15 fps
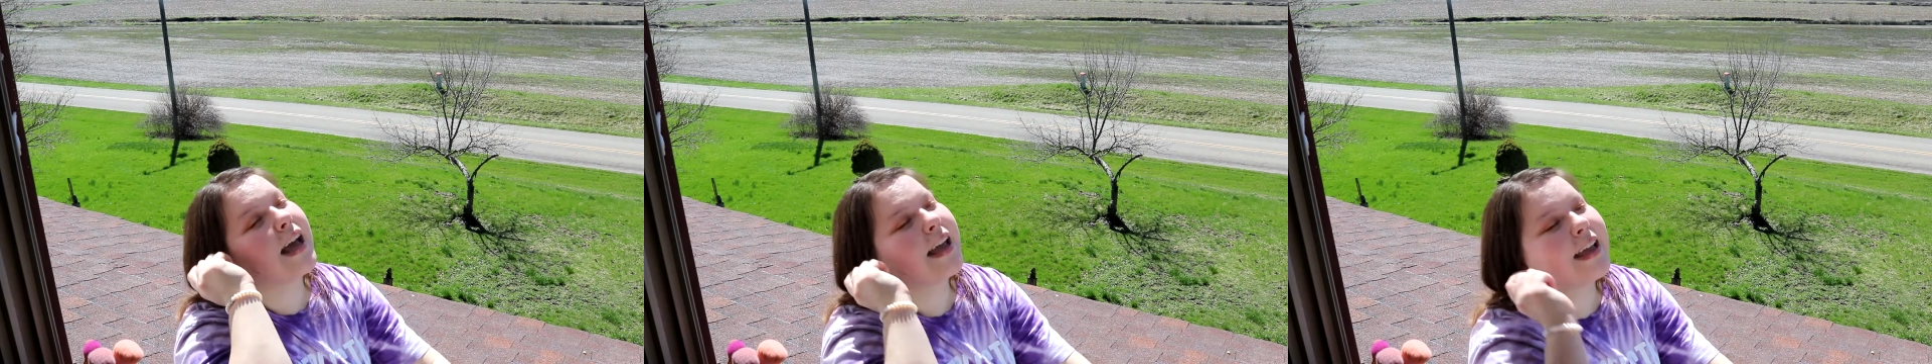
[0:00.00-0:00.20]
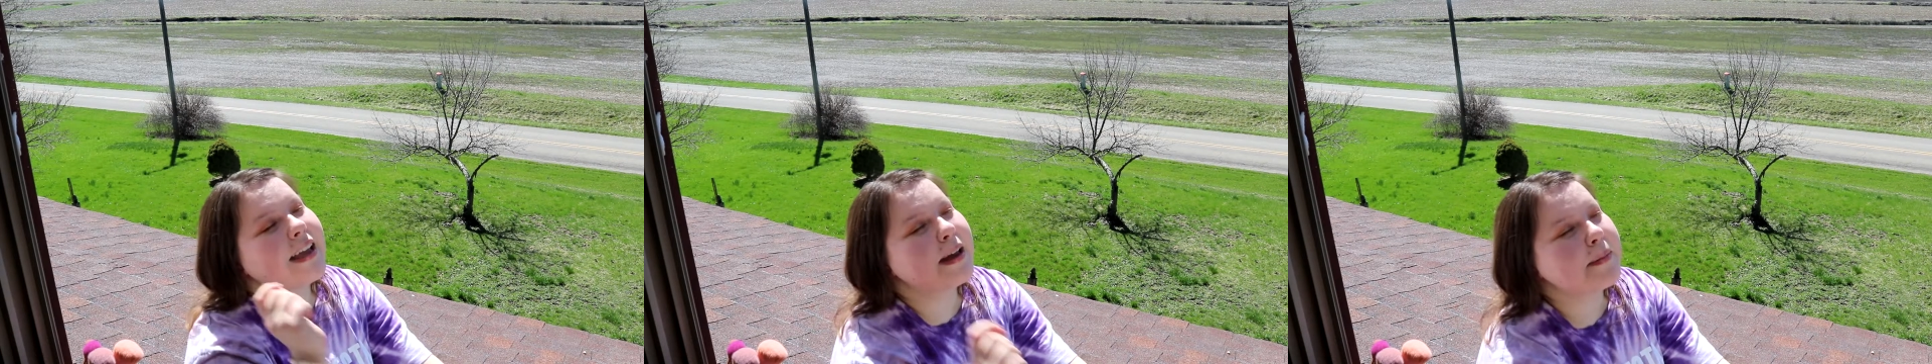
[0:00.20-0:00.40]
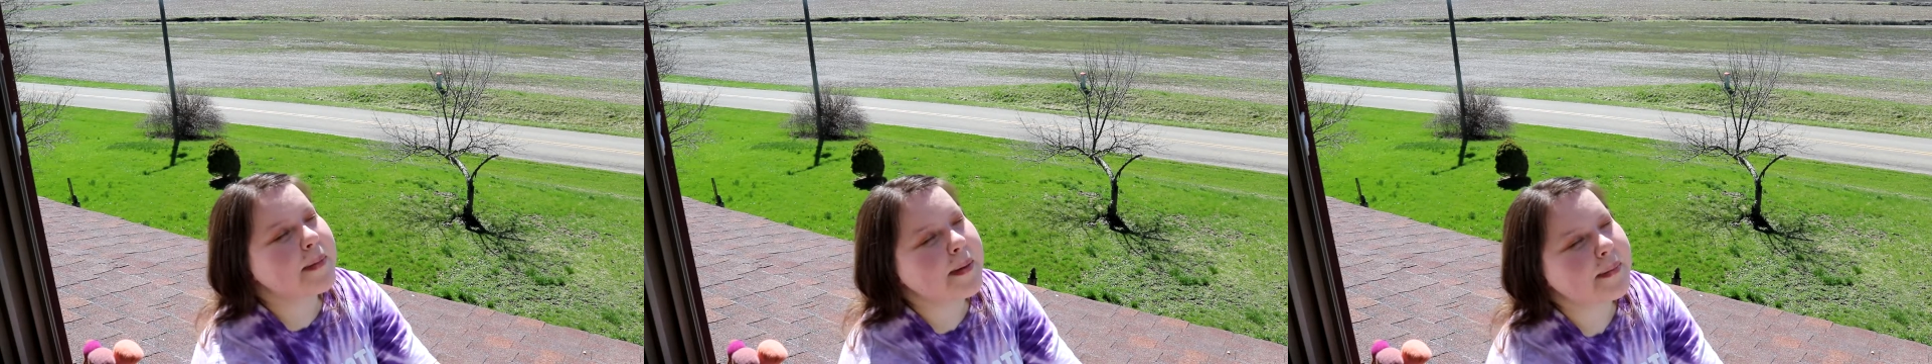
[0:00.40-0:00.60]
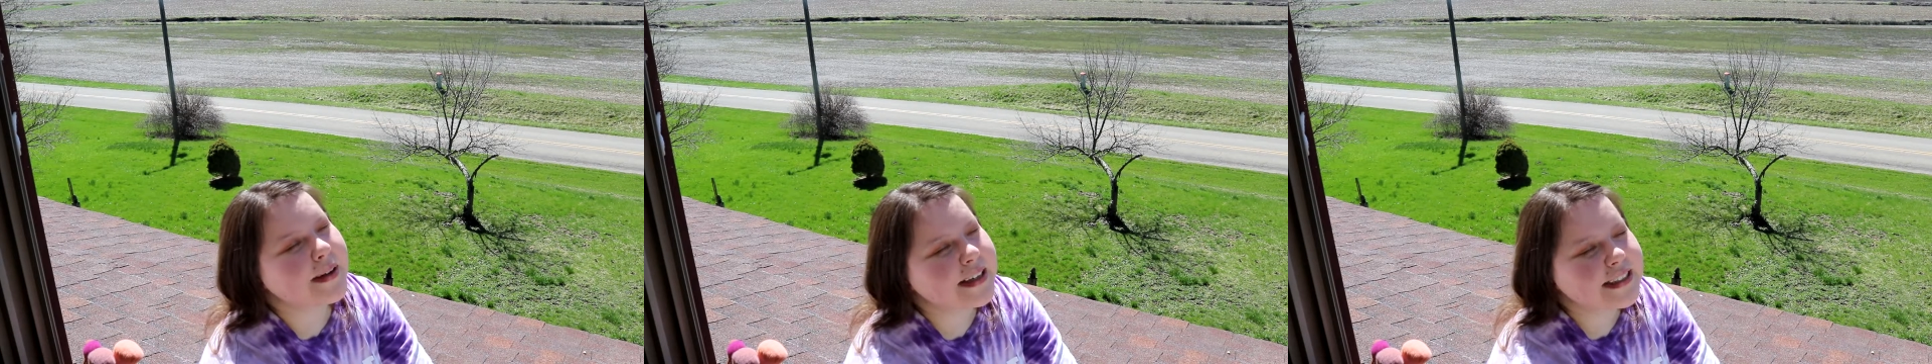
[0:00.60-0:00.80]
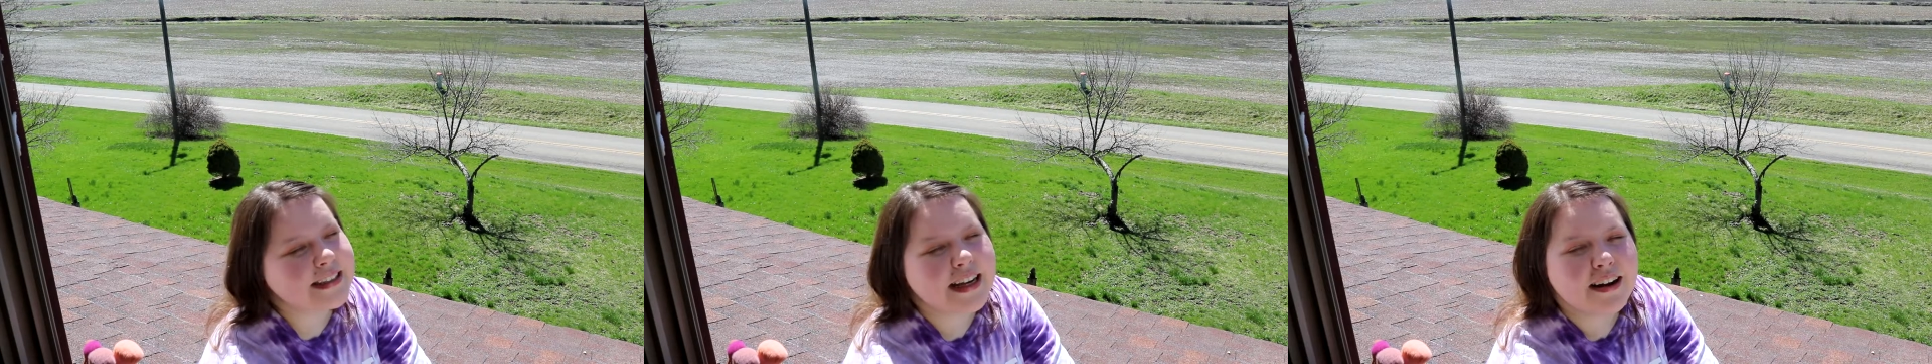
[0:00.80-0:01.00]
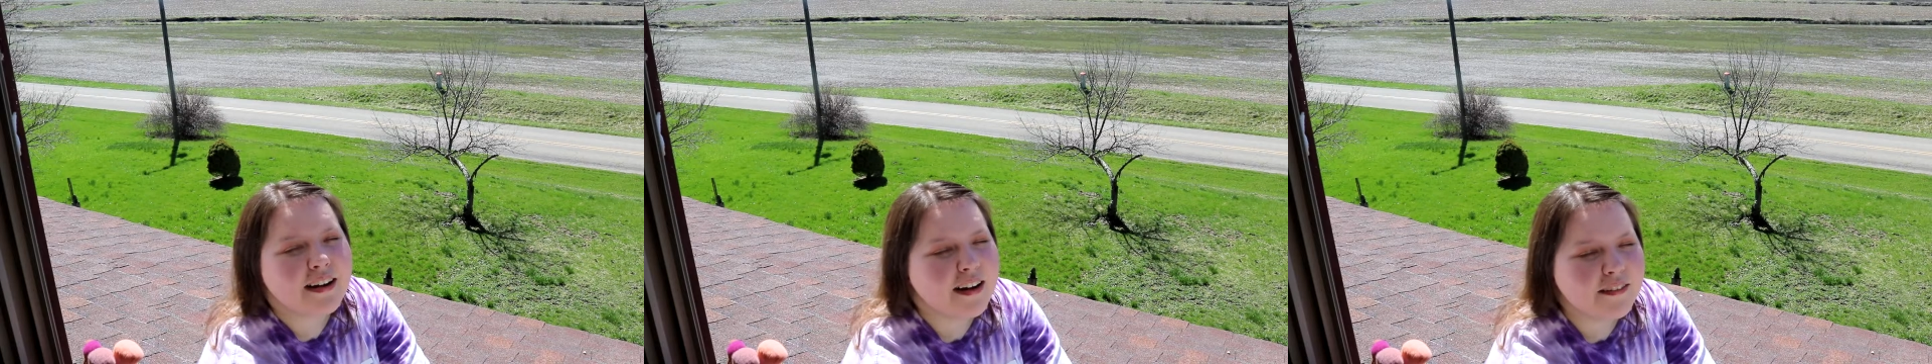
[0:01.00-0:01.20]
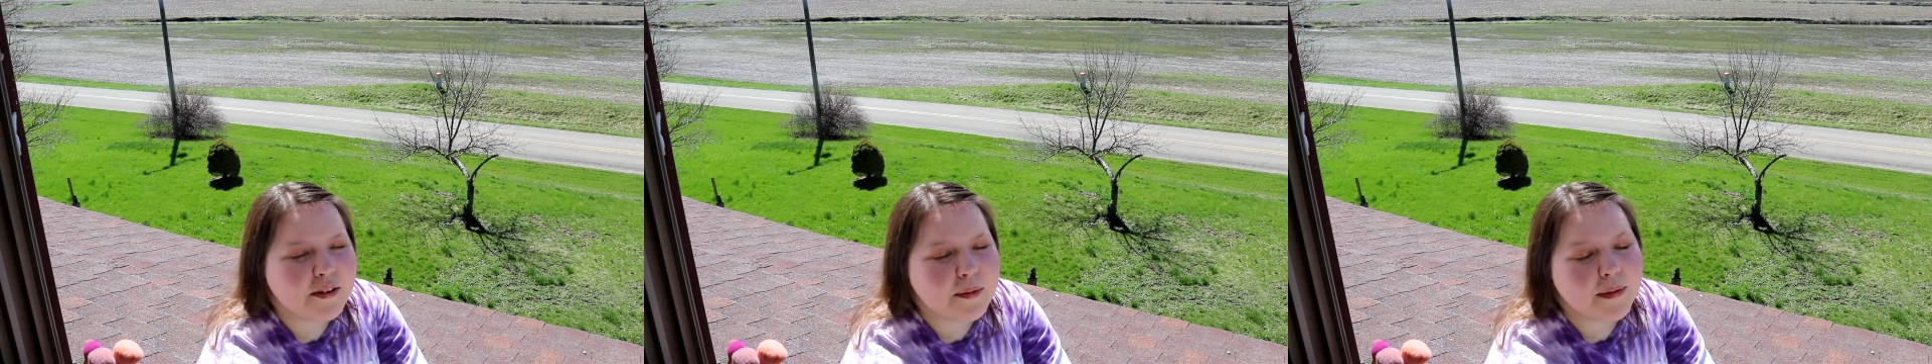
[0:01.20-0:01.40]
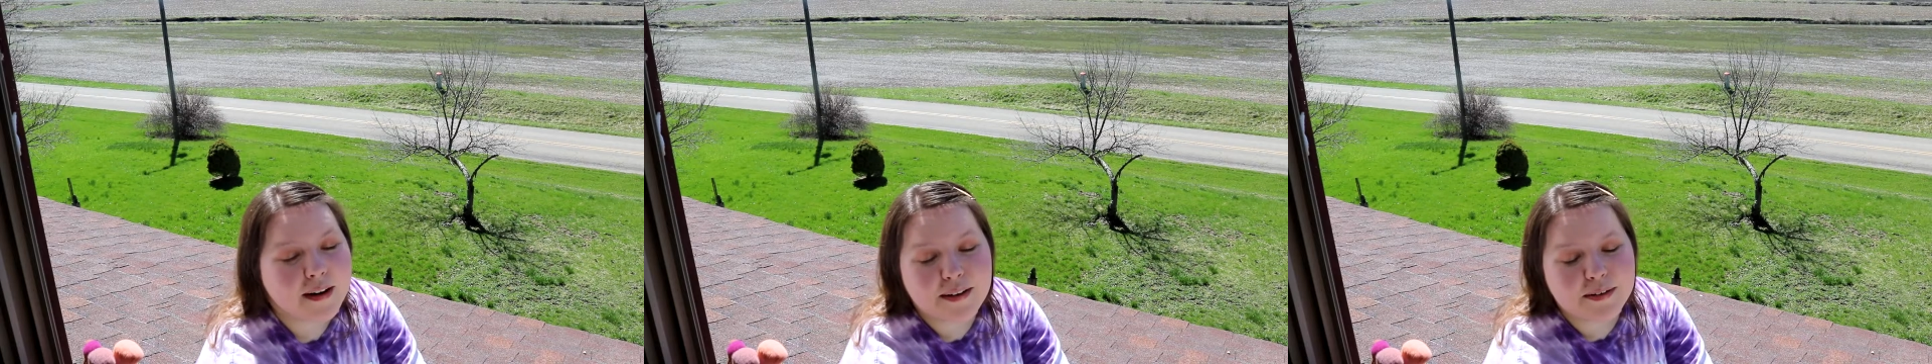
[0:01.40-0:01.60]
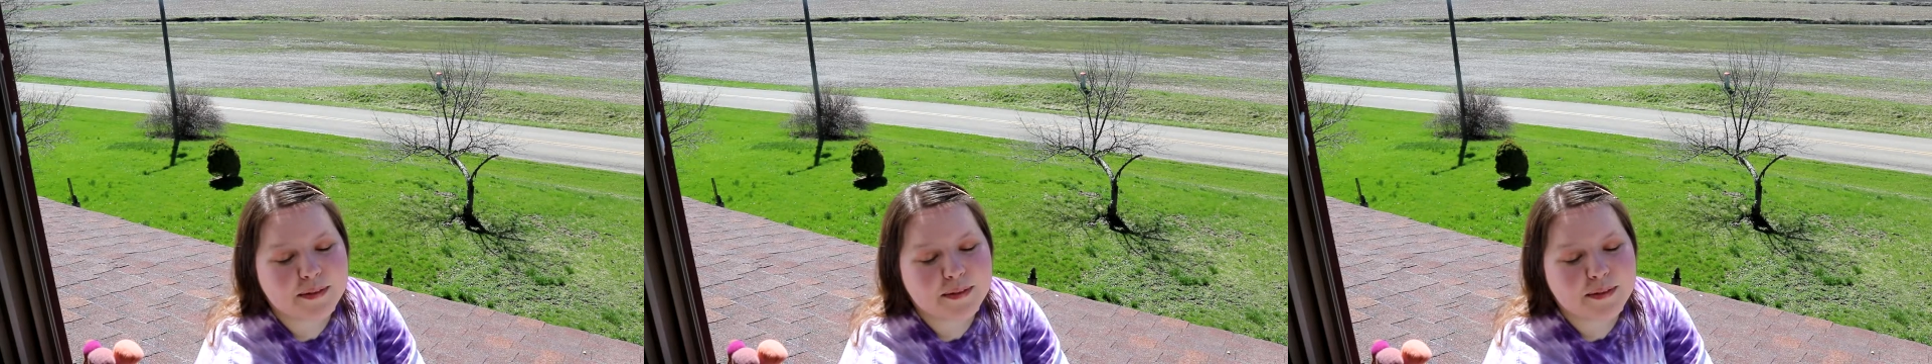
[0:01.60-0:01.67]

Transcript: I could get my mascara everywhere.